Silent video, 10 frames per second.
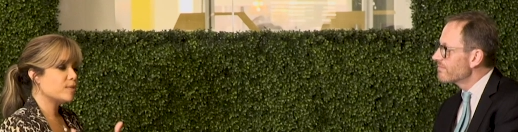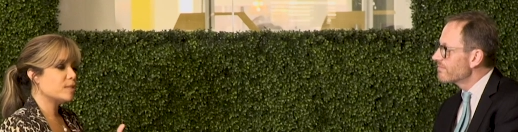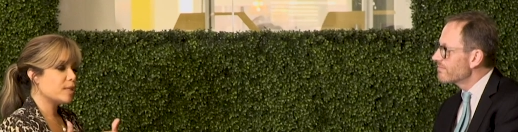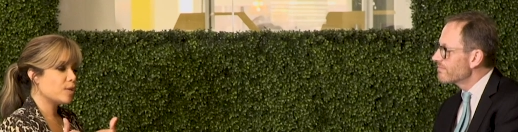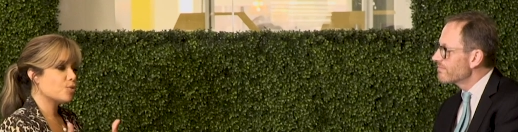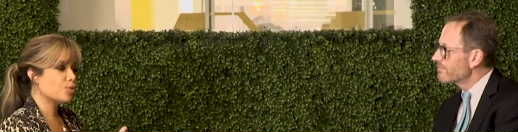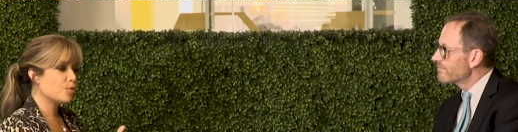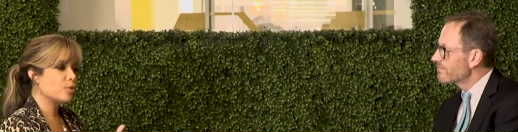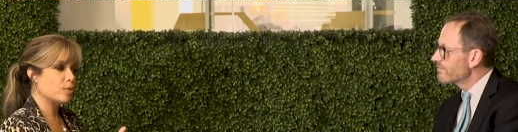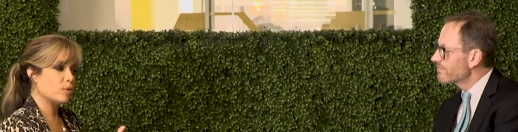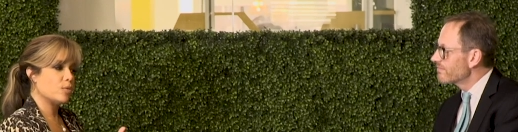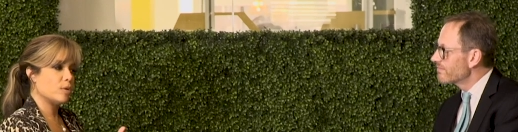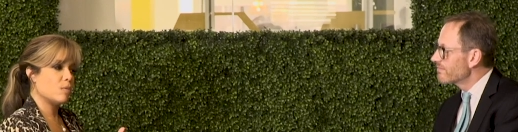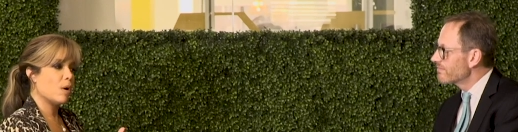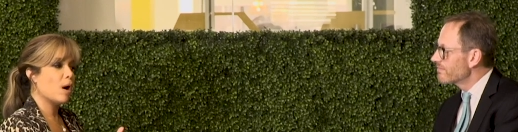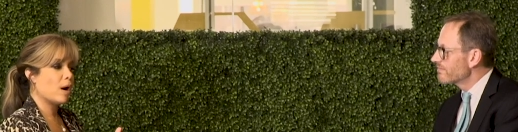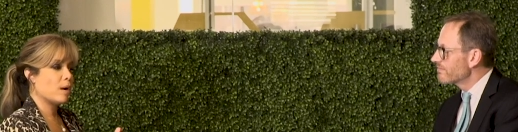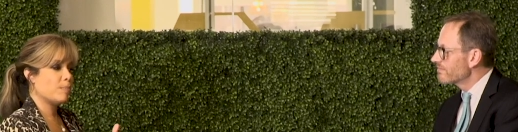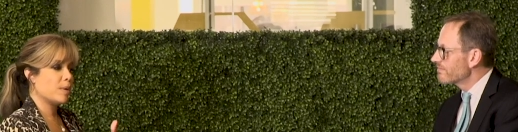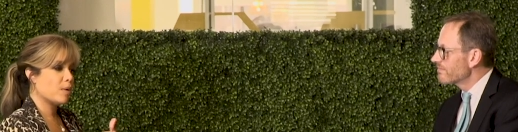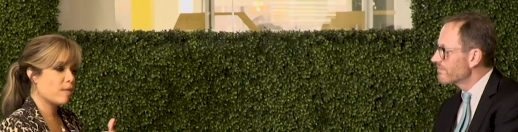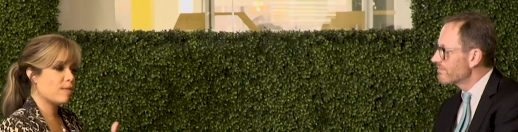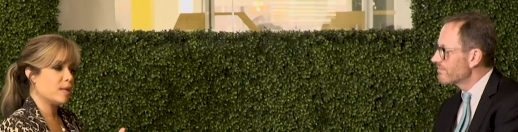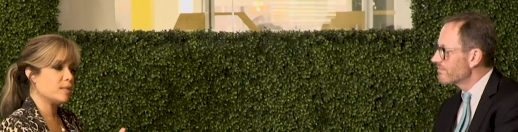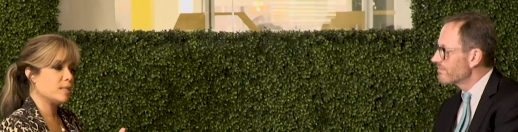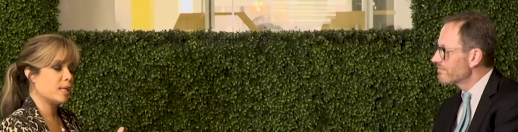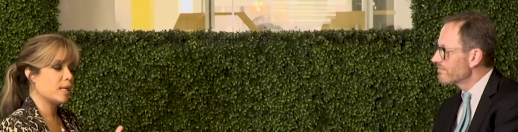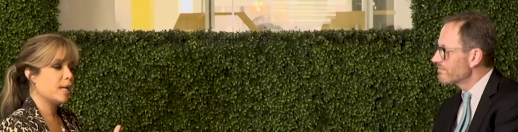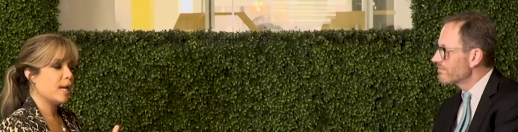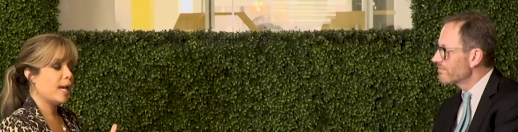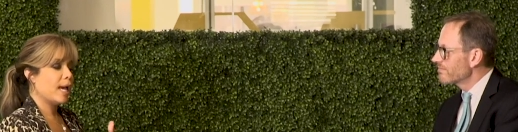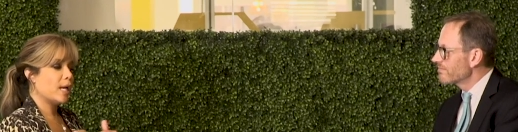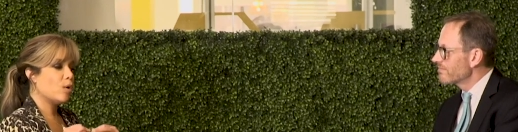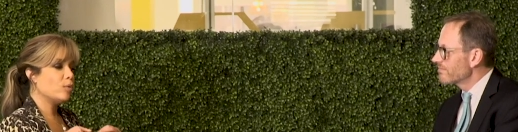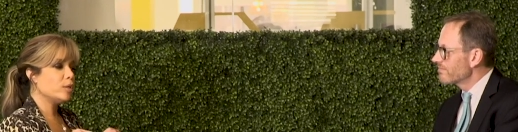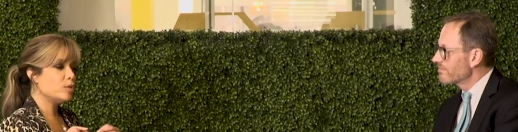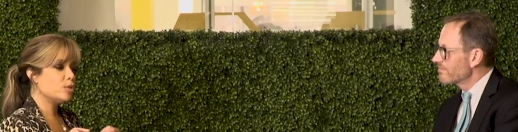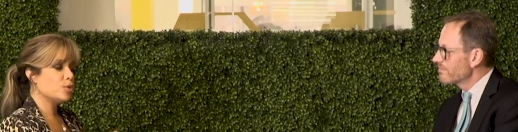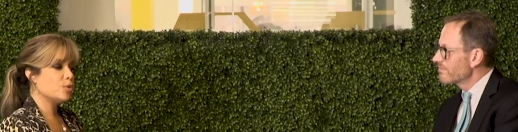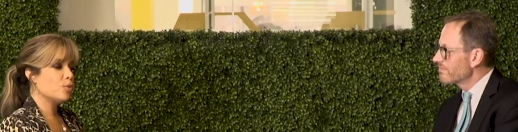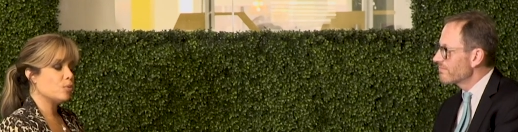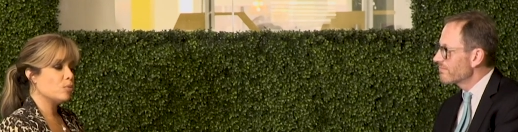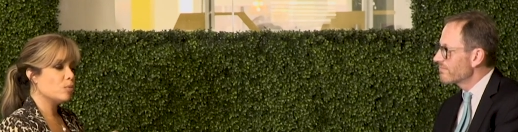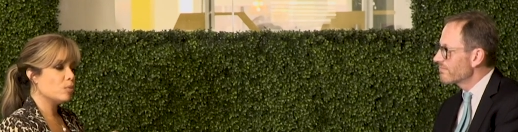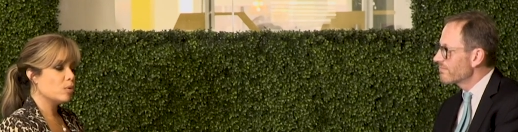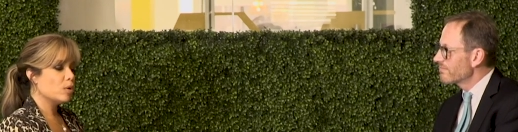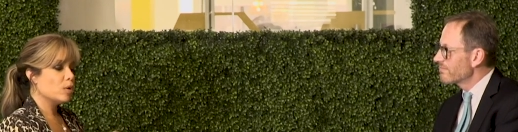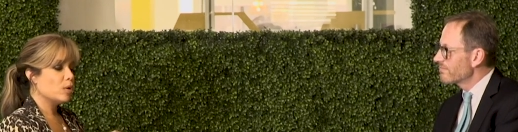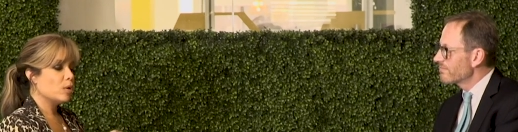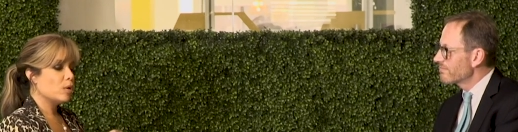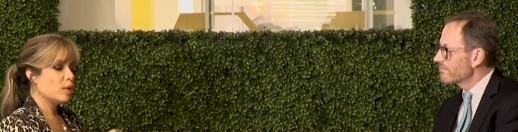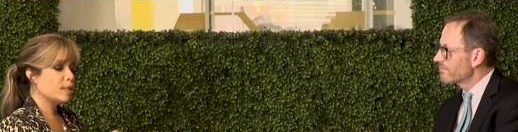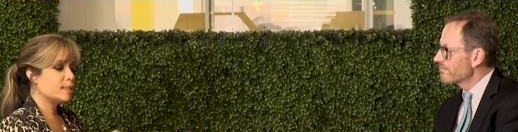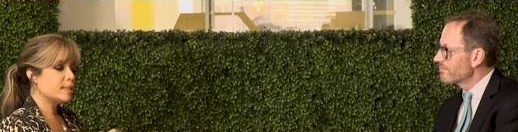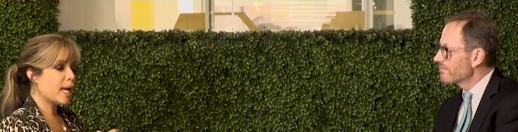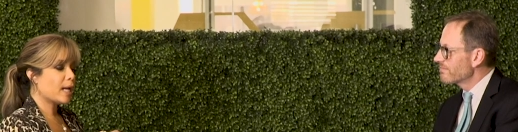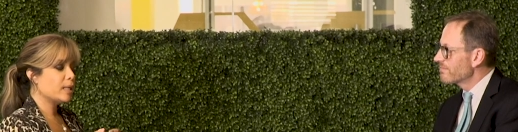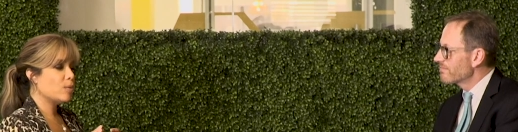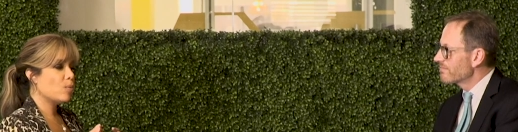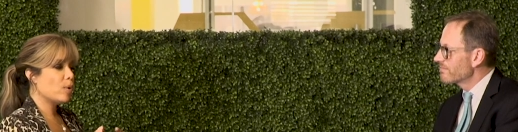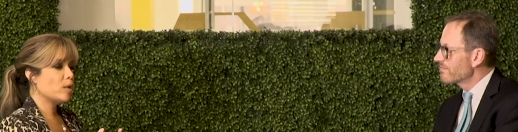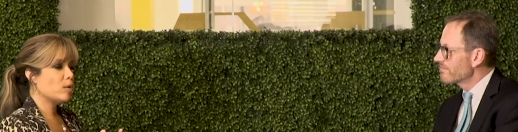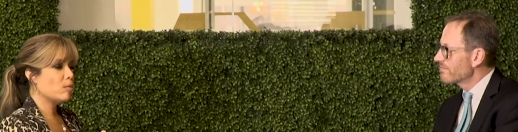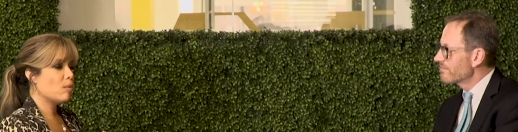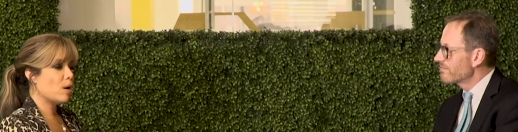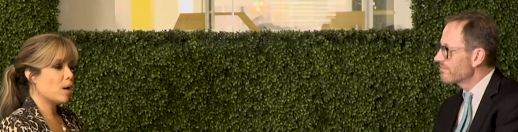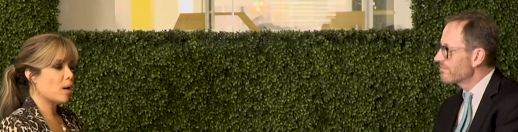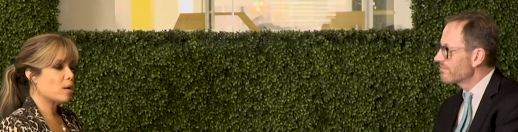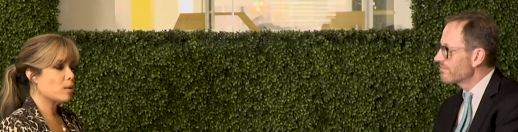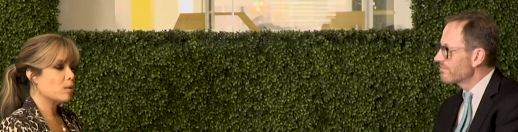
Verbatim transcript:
Speaker 1: to stay true to who you are, be authentic, and only do exactly what you are